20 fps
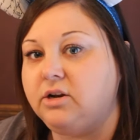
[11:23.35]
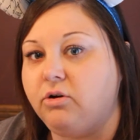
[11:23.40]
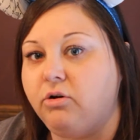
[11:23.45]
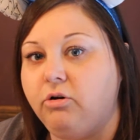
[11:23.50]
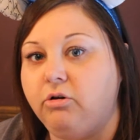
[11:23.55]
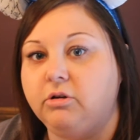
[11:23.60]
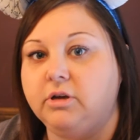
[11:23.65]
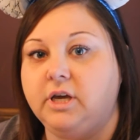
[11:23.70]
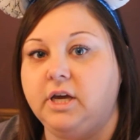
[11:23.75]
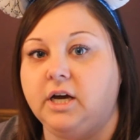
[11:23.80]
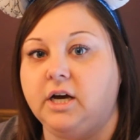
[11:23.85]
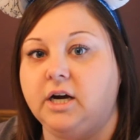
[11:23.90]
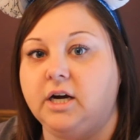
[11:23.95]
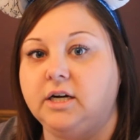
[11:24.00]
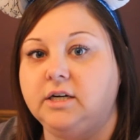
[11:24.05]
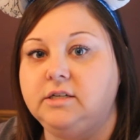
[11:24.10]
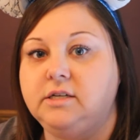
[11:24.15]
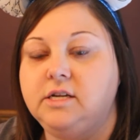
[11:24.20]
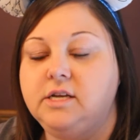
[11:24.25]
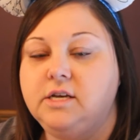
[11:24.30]
a whole
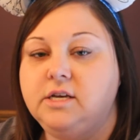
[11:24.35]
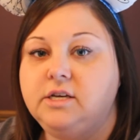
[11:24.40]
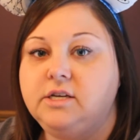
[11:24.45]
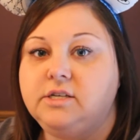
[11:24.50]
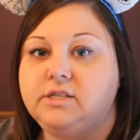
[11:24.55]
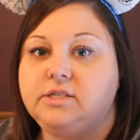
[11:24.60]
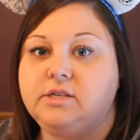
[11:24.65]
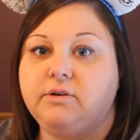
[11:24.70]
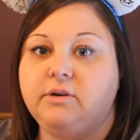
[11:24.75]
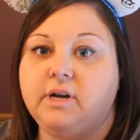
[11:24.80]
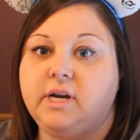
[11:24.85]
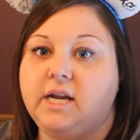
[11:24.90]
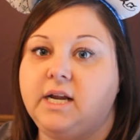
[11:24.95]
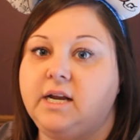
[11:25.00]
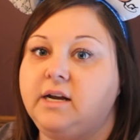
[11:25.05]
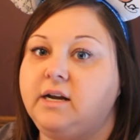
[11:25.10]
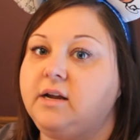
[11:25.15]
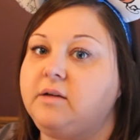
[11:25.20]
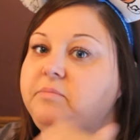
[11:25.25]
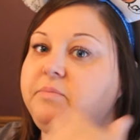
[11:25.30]
yard. So it
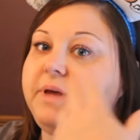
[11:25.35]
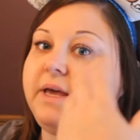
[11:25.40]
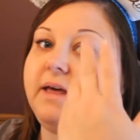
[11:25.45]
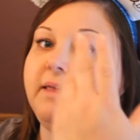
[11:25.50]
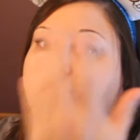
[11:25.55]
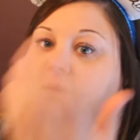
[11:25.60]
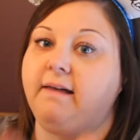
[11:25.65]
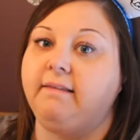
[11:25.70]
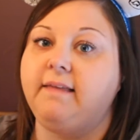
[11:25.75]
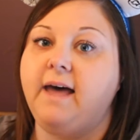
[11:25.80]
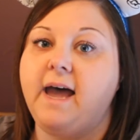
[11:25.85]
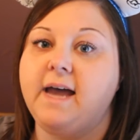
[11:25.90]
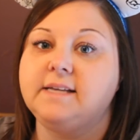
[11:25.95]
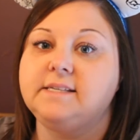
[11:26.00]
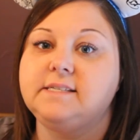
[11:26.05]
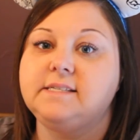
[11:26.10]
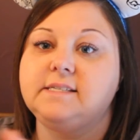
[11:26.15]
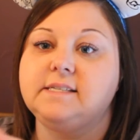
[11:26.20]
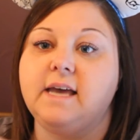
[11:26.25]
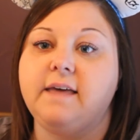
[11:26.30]
ended up being a lot less.